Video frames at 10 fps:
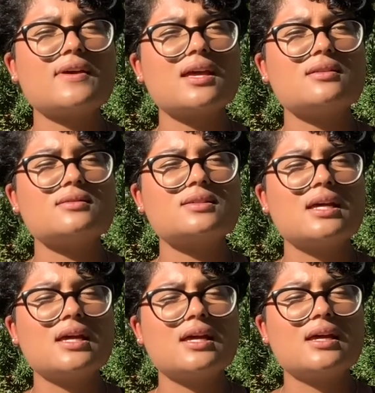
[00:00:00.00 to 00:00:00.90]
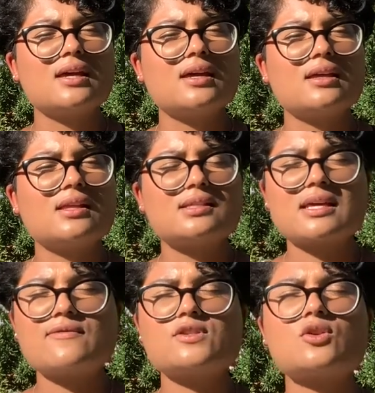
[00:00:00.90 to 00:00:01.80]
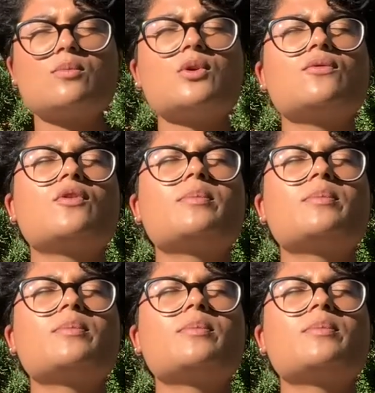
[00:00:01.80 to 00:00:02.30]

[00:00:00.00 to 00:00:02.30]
And this life is so beautiful